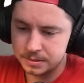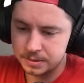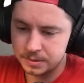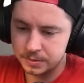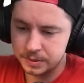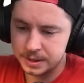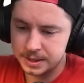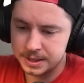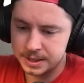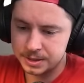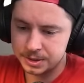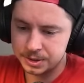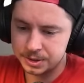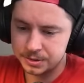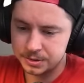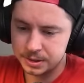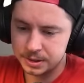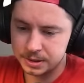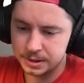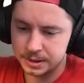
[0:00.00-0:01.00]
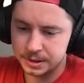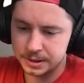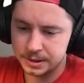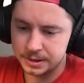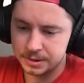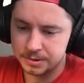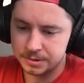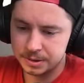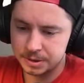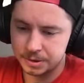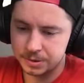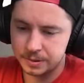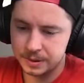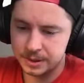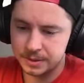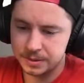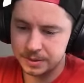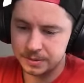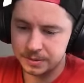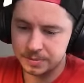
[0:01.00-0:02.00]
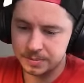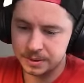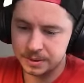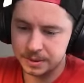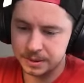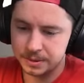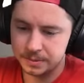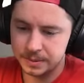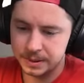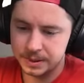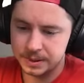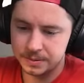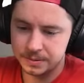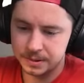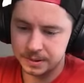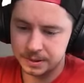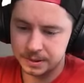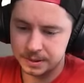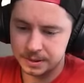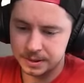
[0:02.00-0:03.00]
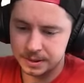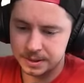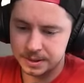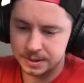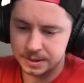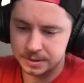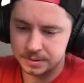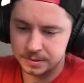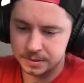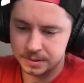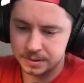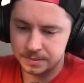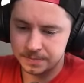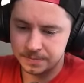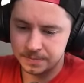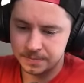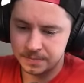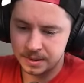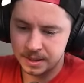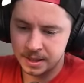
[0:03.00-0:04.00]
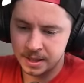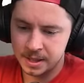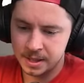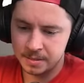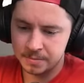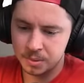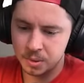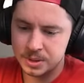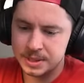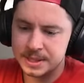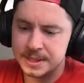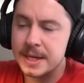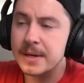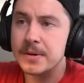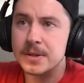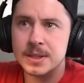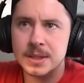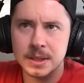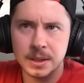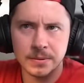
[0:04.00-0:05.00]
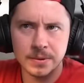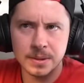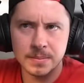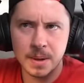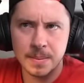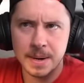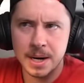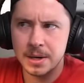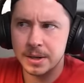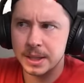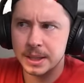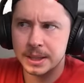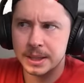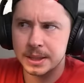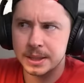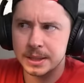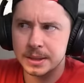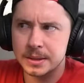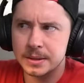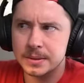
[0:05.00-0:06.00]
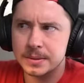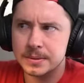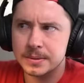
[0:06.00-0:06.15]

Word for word: Queen's actually struggling here. Queen goes to ability way too early. That's awkward. Poison tower slow with the barbarian king.